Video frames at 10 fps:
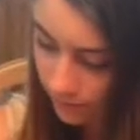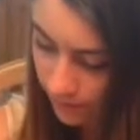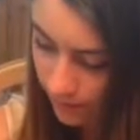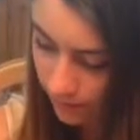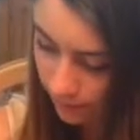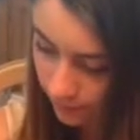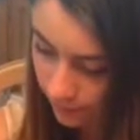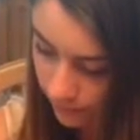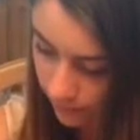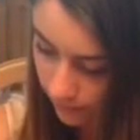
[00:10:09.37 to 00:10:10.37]
in case one
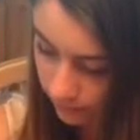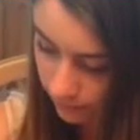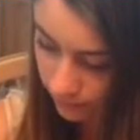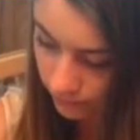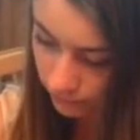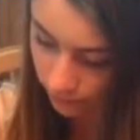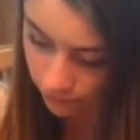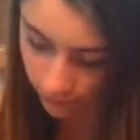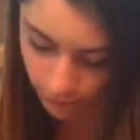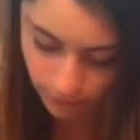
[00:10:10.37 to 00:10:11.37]
is
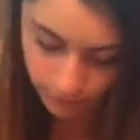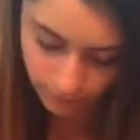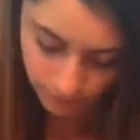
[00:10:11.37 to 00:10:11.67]
juicier.